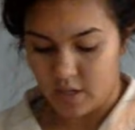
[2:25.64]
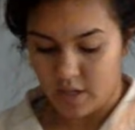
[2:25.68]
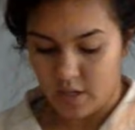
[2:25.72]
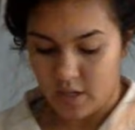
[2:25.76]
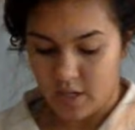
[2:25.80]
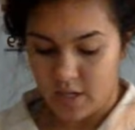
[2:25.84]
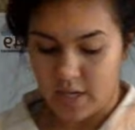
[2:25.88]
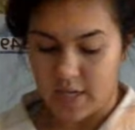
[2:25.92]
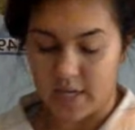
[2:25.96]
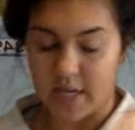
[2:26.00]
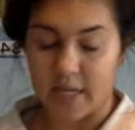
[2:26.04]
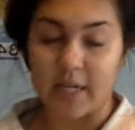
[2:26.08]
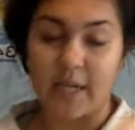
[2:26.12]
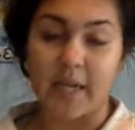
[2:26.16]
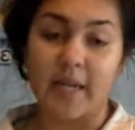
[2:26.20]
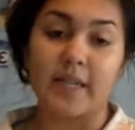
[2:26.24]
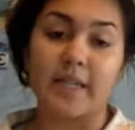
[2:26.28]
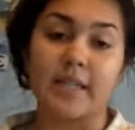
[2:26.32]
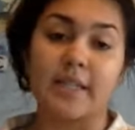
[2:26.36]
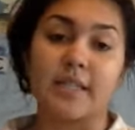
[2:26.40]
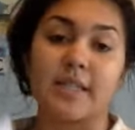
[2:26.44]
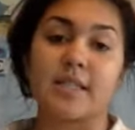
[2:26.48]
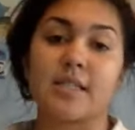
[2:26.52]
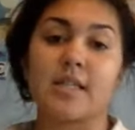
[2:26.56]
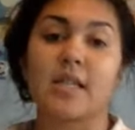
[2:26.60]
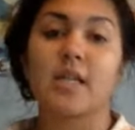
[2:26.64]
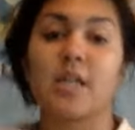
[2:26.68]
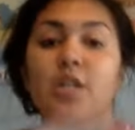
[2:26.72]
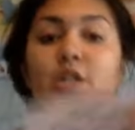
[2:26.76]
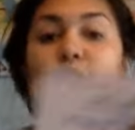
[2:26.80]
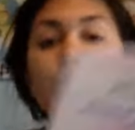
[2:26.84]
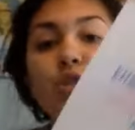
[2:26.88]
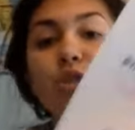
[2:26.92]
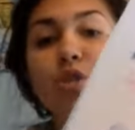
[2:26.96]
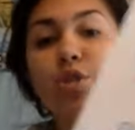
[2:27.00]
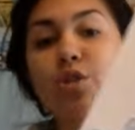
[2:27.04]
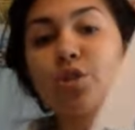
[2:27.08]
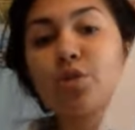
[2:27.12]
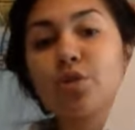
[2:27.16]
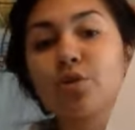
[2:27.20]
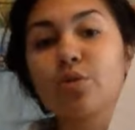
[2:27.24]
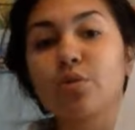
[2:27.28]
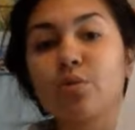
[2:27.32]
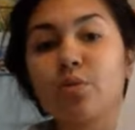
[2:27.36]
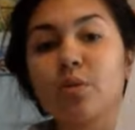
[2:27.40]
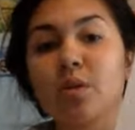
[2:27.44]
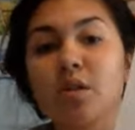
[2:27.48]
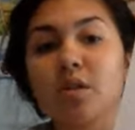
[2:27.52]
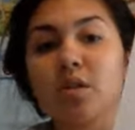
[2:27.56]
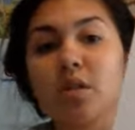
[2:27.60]
and has
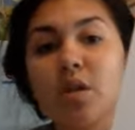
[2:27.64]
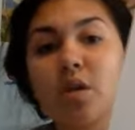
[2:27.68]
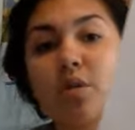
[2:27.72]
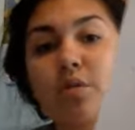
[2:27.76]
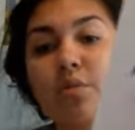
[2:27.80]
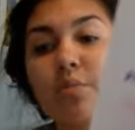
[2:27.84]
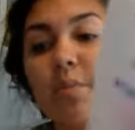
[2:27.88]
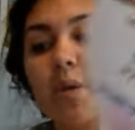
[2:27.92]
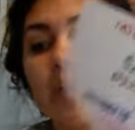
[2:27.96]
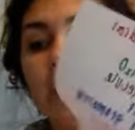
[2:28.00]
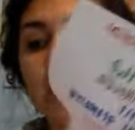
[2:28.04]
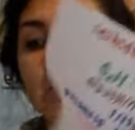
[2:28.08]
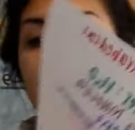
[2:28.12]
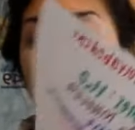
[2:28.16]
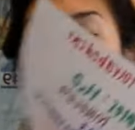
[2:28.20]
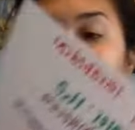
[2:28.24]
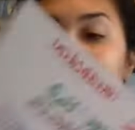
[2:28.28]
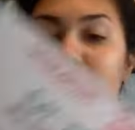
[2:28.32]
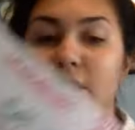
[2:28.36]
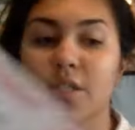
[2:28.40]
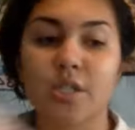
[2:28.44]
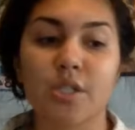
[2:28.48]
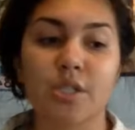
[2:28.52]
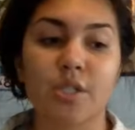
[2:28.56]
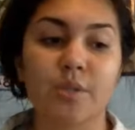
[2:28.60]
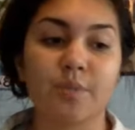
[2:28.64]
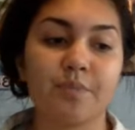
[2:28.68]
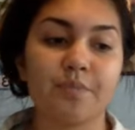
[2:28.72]
2 lone pairs.